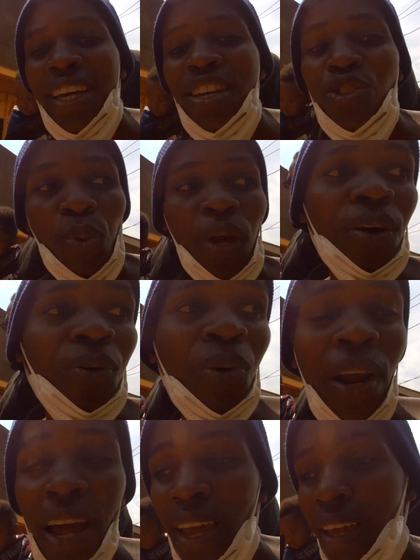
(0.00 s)
kids were
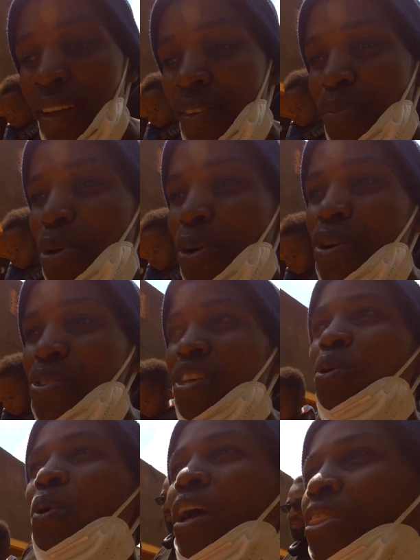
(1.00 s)
crying because
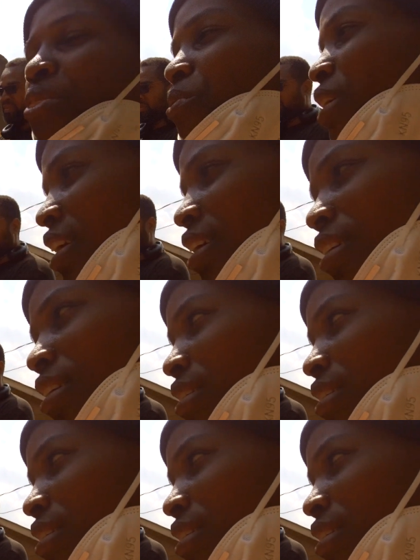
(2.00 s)
they were three.